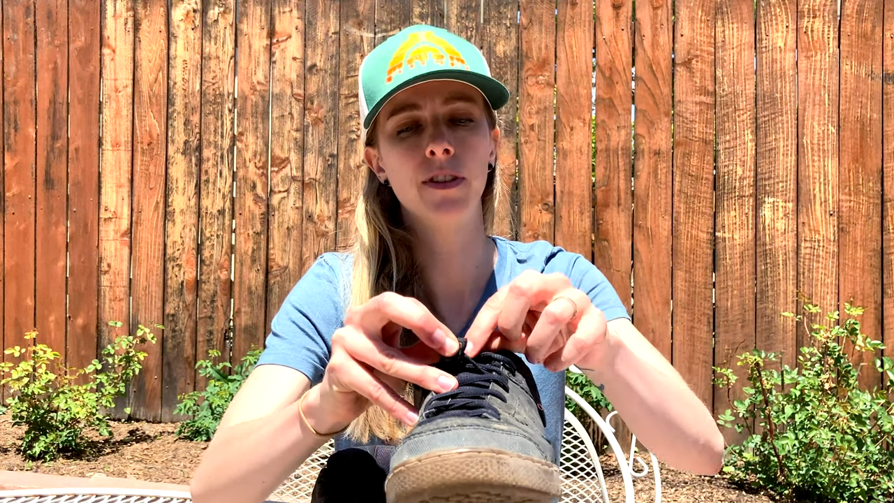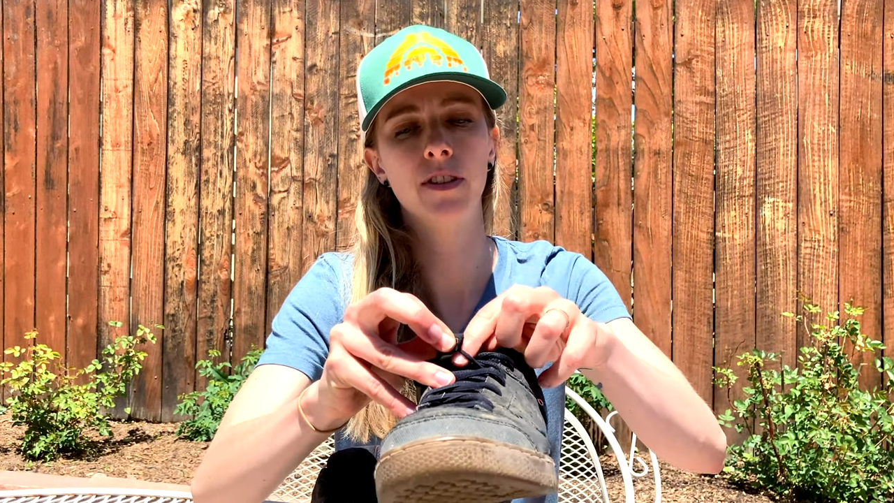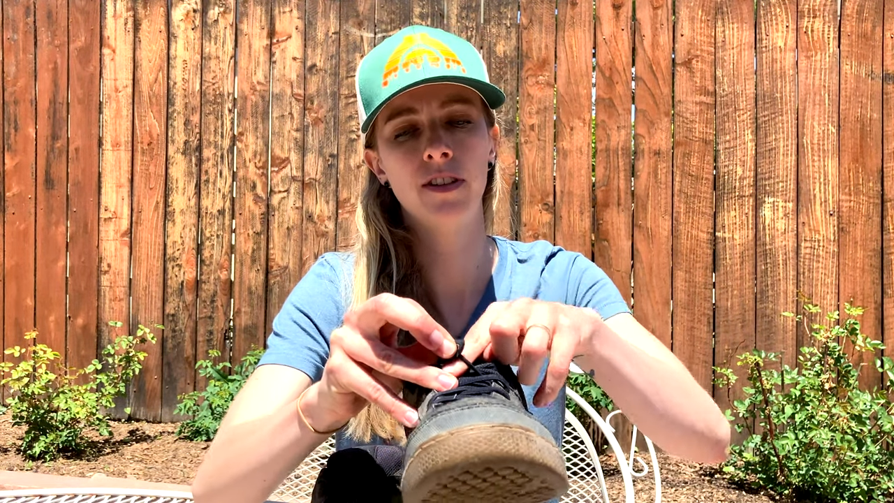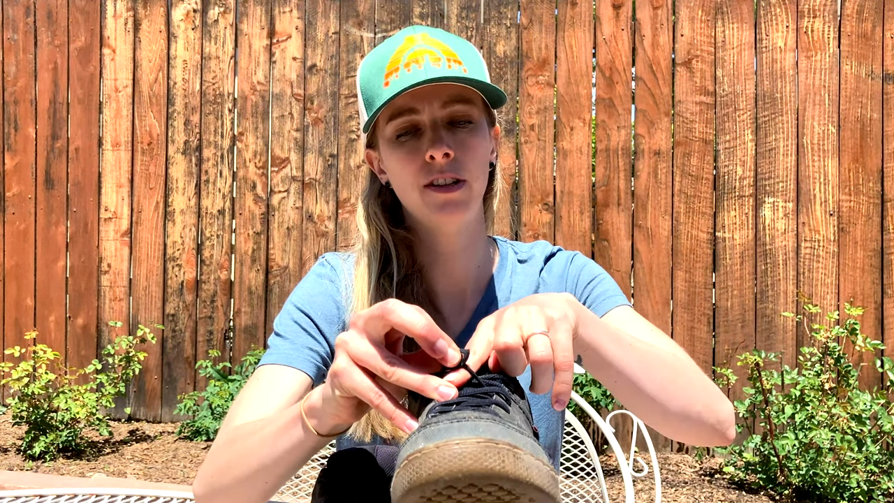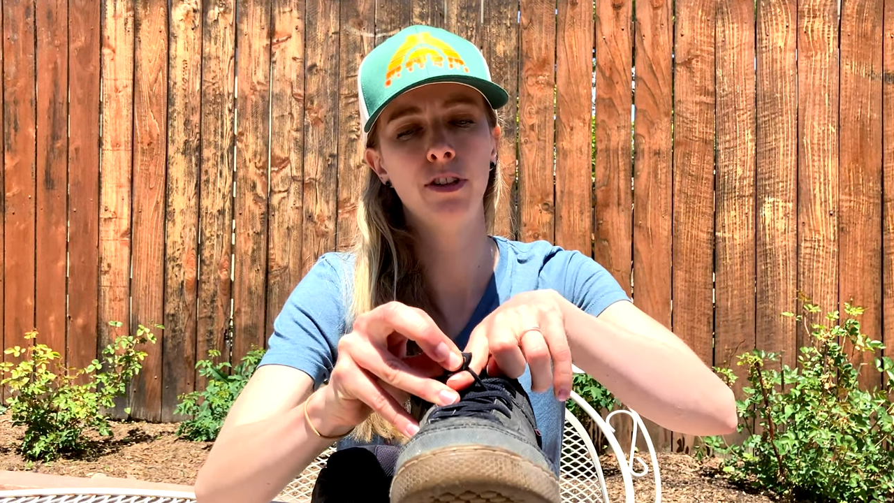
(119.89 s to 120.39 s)

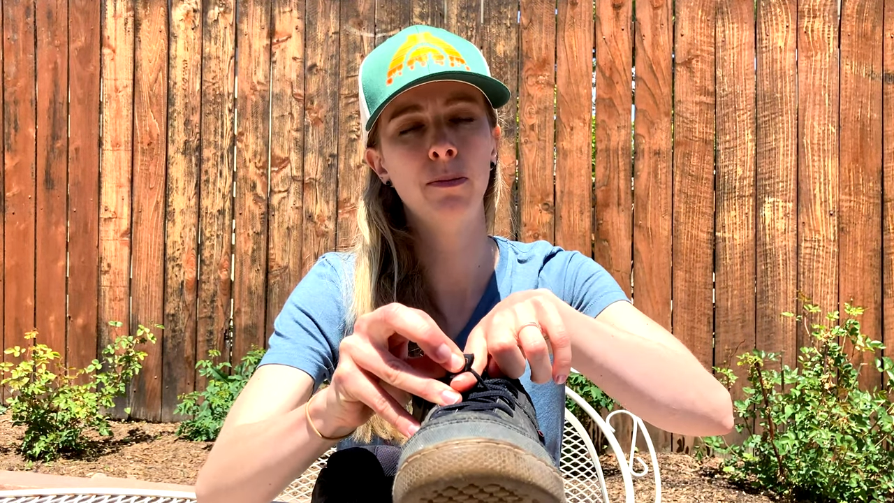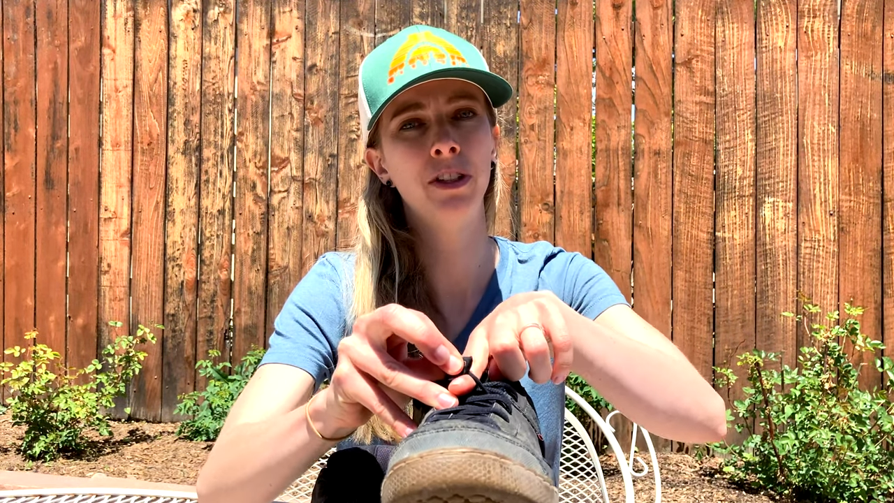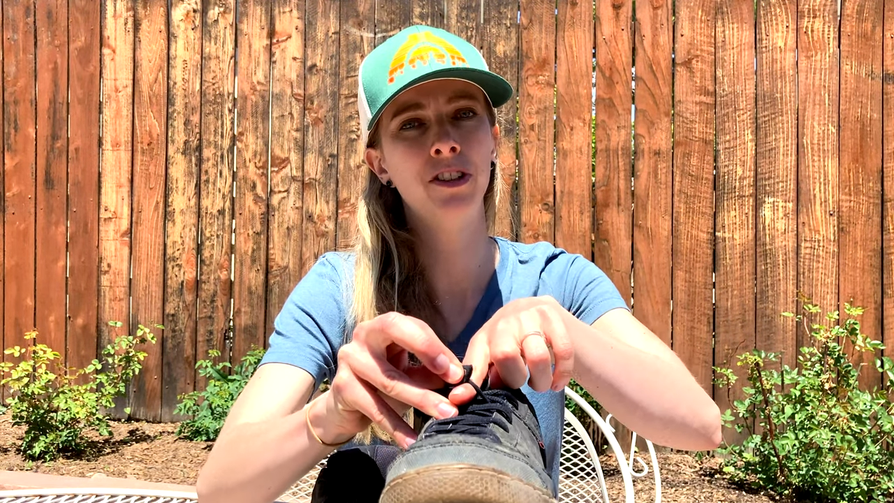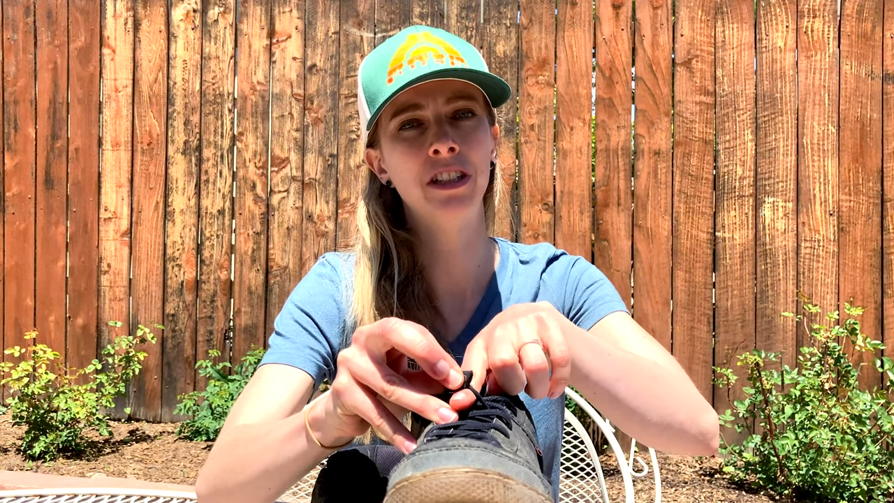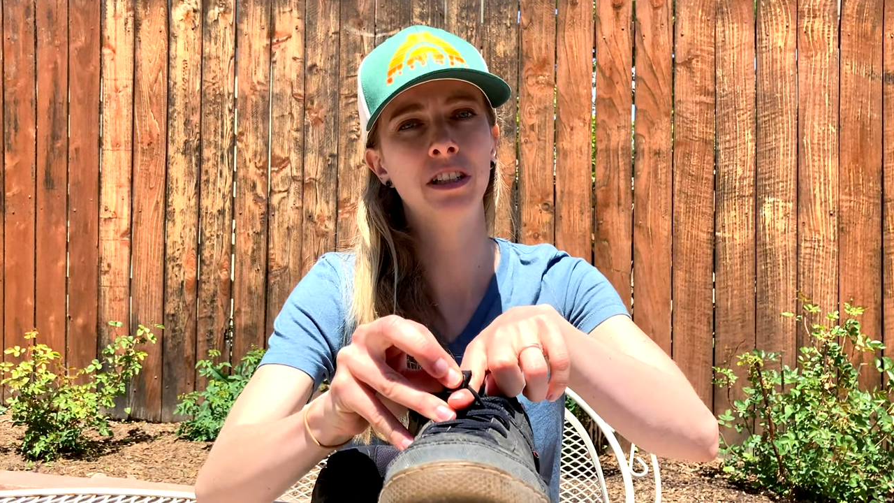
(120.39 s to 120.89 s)
stuff them
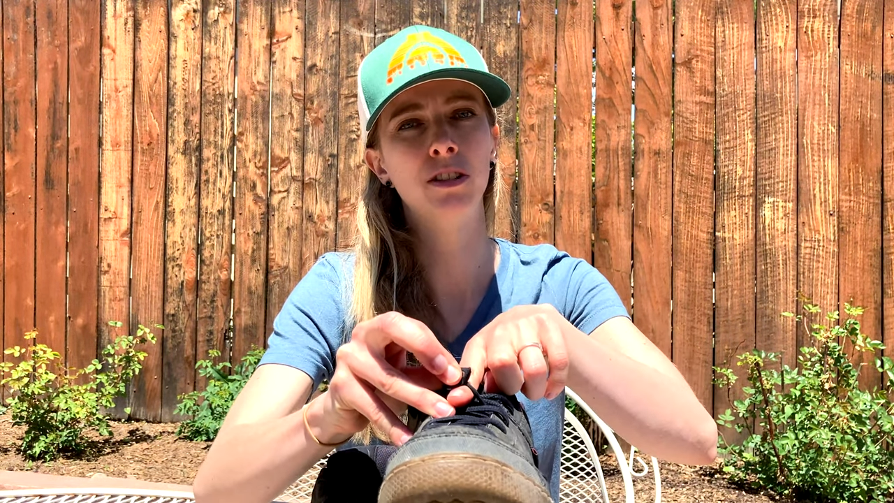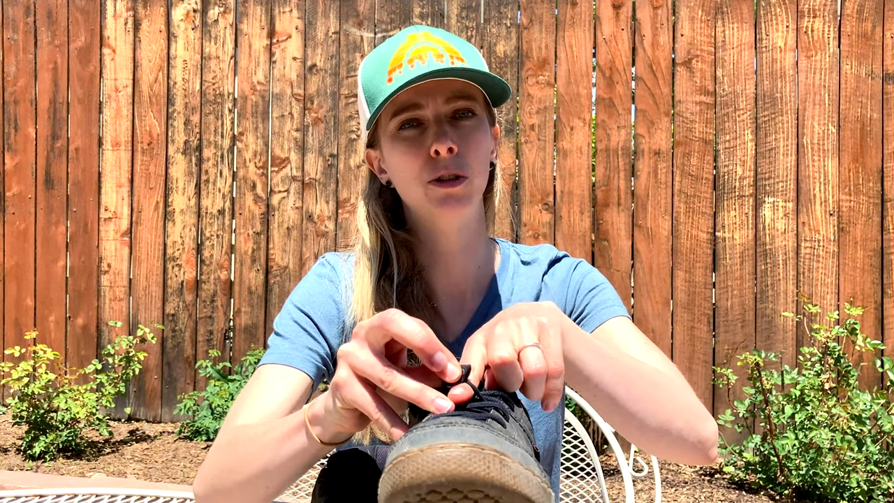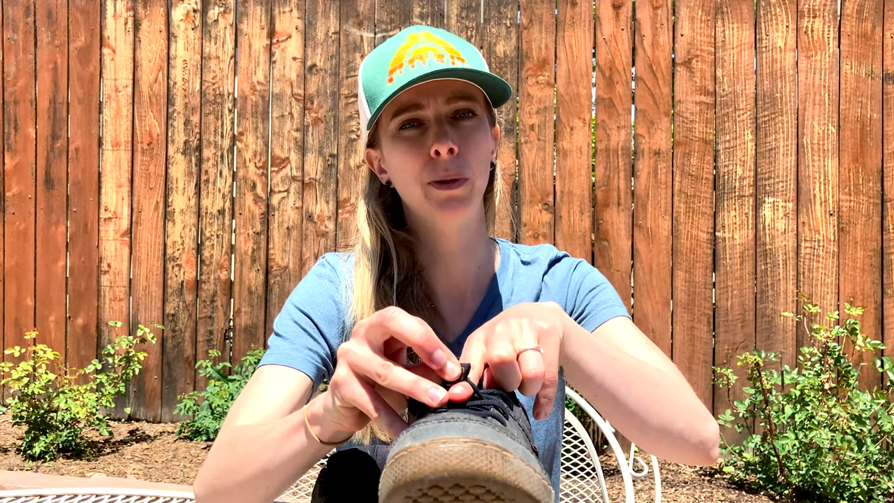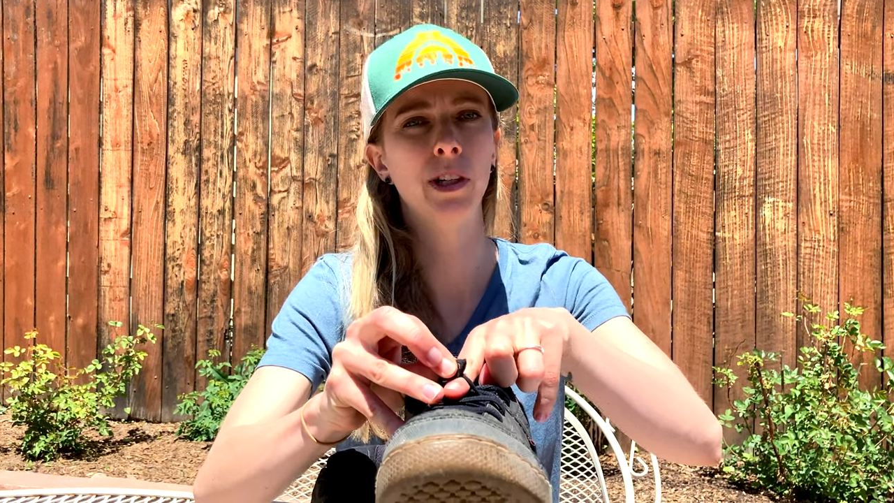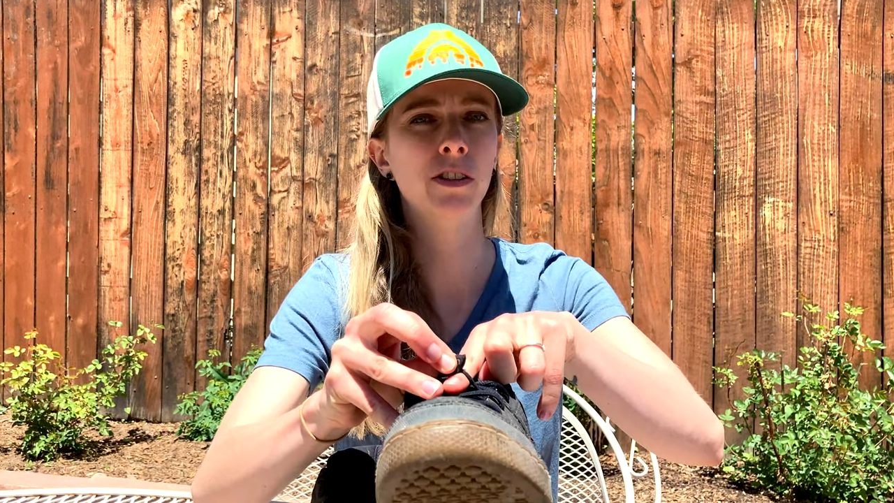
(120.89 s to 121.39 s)
underneath the
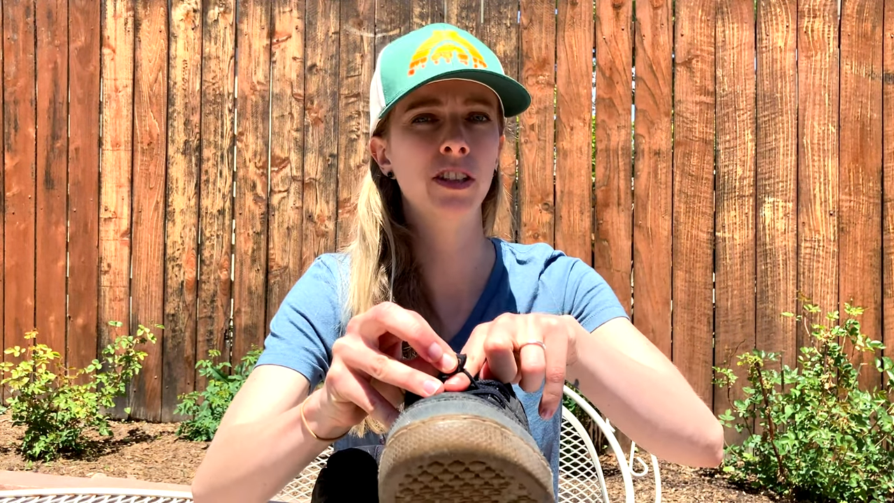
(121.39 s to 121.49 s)
loop here to